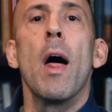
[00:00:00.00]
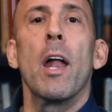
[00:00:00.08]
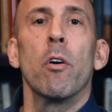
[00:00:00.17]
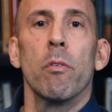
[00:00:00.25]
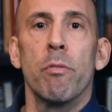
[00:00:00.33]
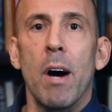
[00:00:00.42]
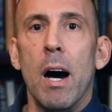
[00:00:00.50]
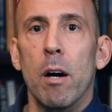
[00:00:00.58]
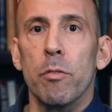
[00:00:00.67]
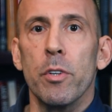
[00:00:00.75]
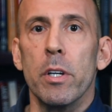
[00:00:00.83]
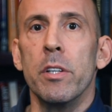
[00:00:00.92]
that are
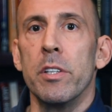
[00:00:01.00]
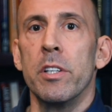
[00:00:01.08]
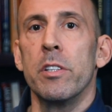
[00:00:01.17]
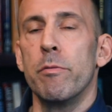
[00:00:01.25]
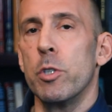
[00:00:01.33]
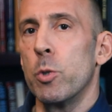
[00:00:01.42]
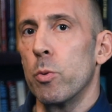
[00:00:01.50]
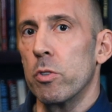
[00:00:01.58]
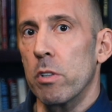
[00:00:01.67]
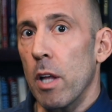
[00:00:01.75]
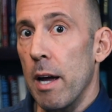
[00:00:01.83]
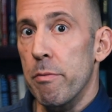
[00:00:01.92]
involved in the
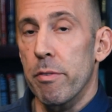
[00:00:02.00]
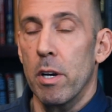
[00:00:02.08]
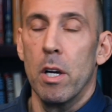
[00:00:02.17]
individual's life.